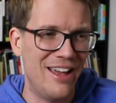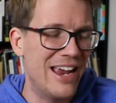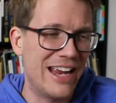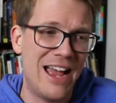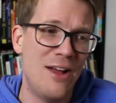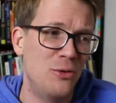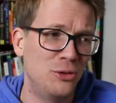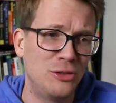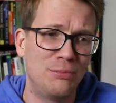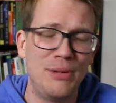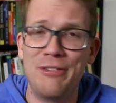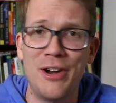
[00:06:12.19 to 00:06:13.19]
Like, I would
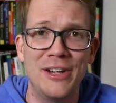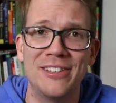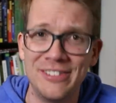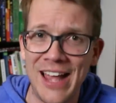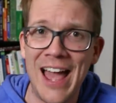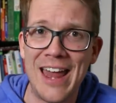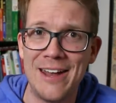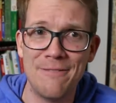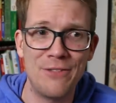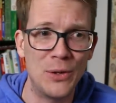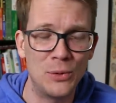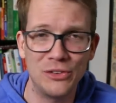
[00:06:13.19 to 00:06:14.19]
just be very sad
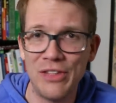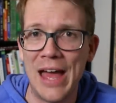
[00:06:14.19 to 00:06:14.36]
if there was